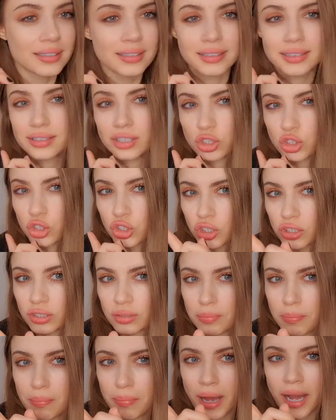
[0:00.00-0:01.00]
These are
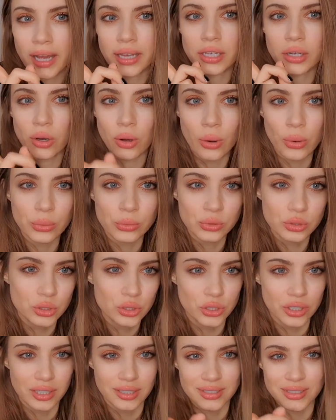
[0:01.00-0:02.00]
just my own
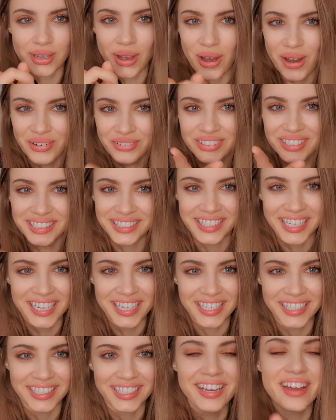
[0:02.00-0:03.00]
tricks of the
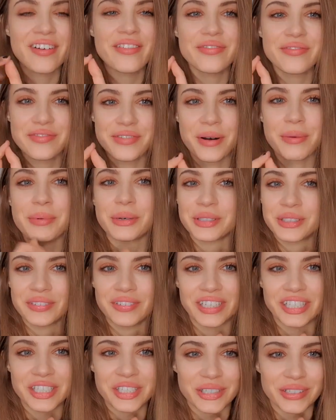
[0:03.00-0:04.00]
day for
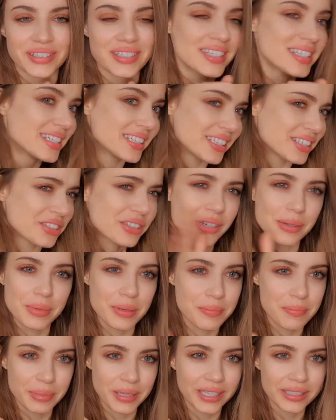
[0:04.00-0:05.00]
motivation. There's gonna
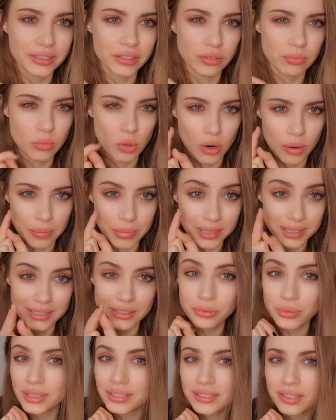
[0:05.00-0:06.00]
be plenty of more, but
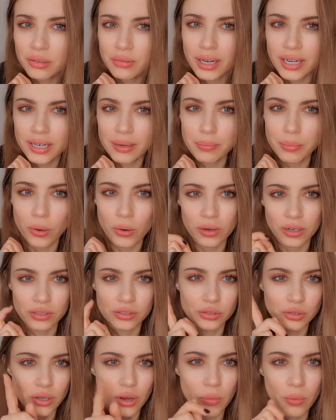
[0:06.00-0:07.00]
these ones are quite
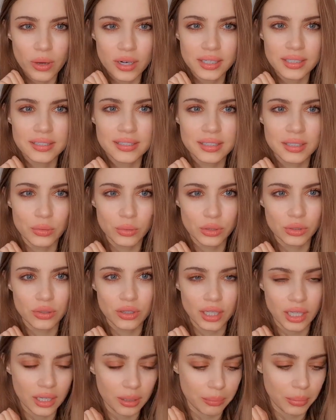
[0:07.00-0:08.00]
important. So I wanna see what you
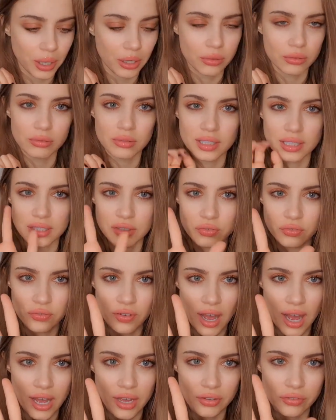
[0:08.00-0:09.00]
think about these
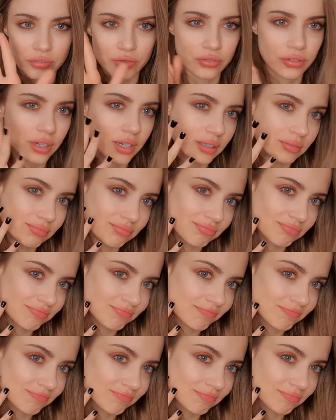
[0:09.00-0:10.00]
five
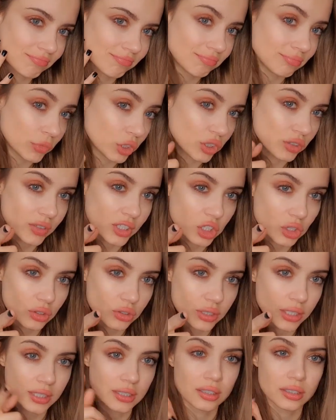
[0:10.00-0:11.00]
motivation
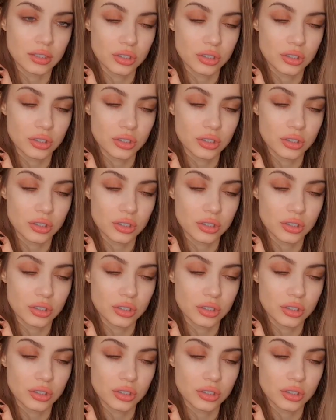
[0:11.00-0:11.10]
tricks.